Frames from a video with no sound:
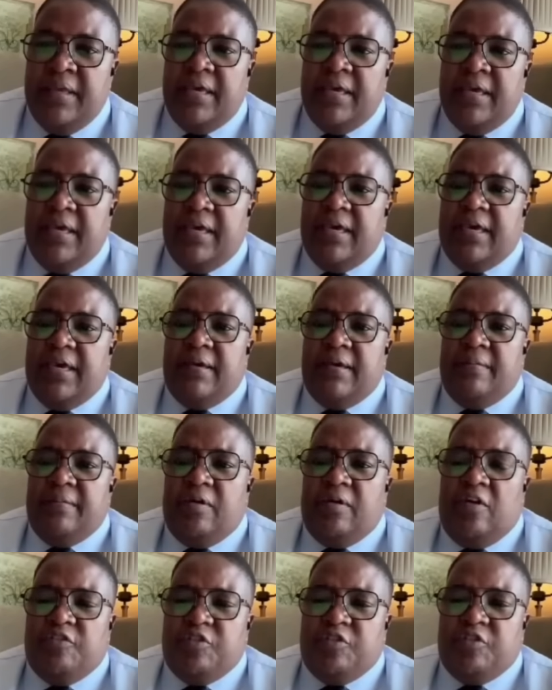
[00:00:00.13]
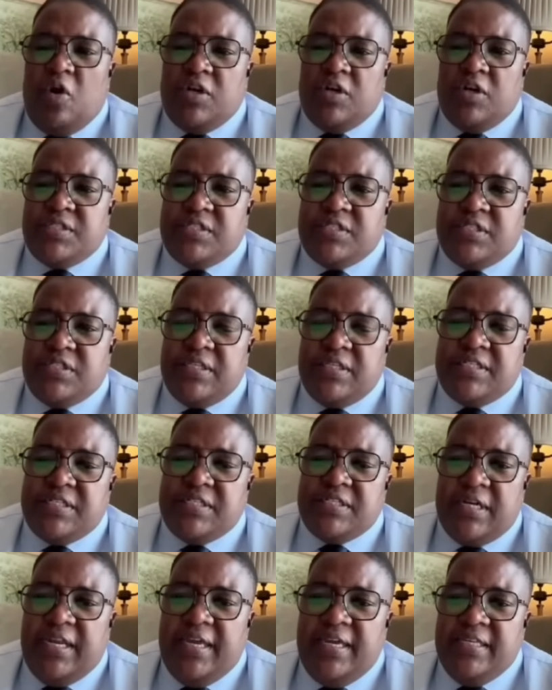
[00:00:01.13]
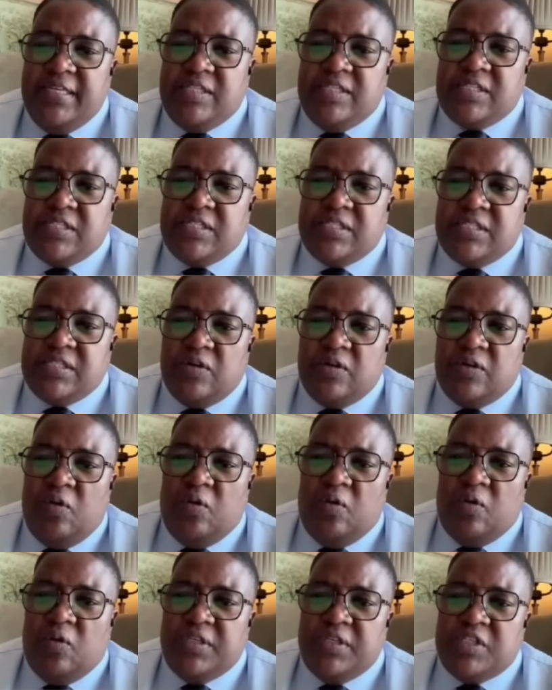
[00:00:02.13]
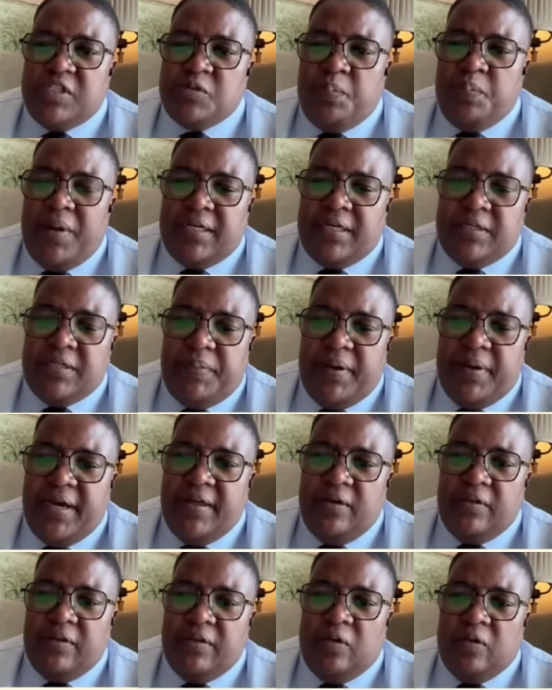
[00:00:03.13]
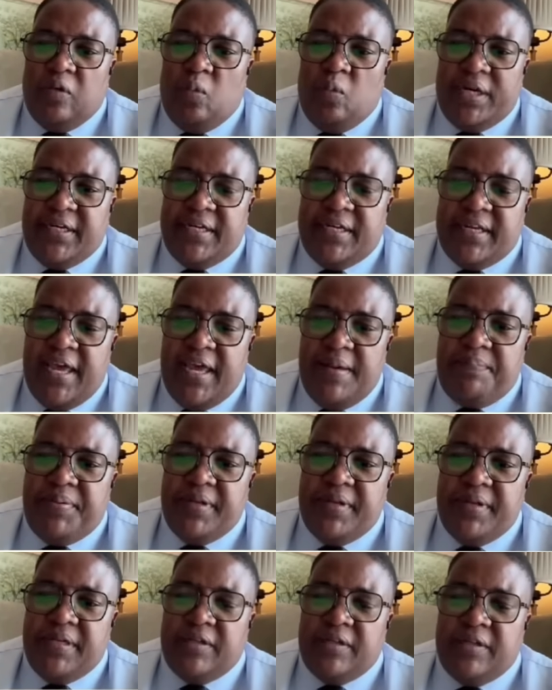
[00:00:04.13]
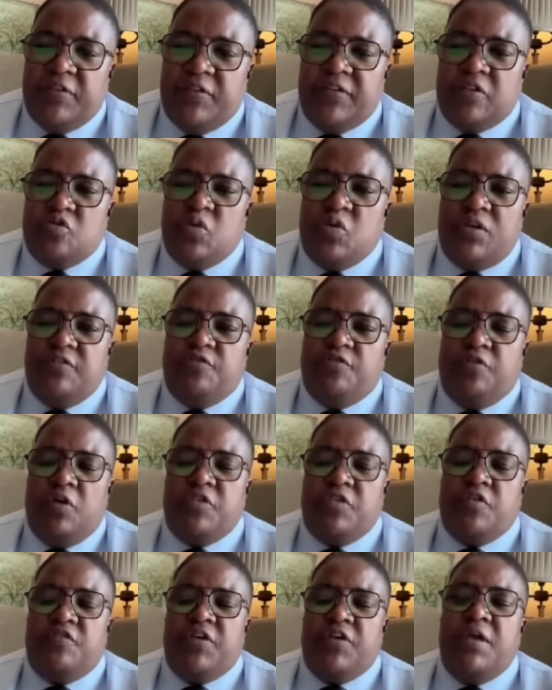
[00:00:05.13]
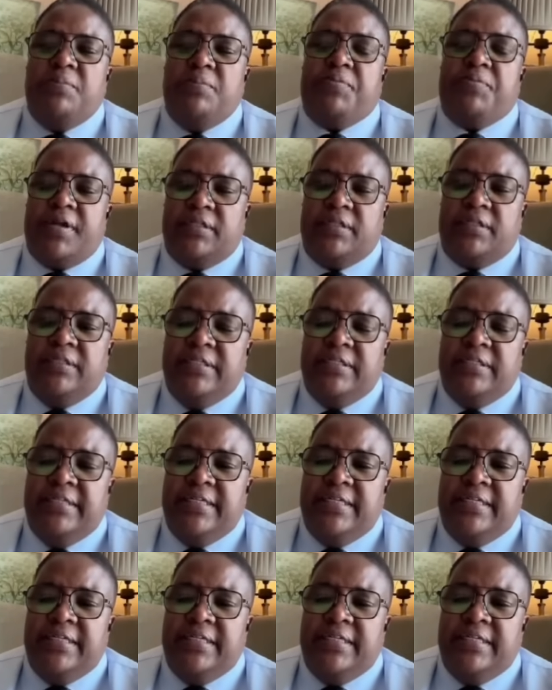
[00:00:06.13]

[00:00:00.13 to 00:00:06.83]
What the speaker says: Of course, this relates or it's sparked by what had happened on the 24th of April,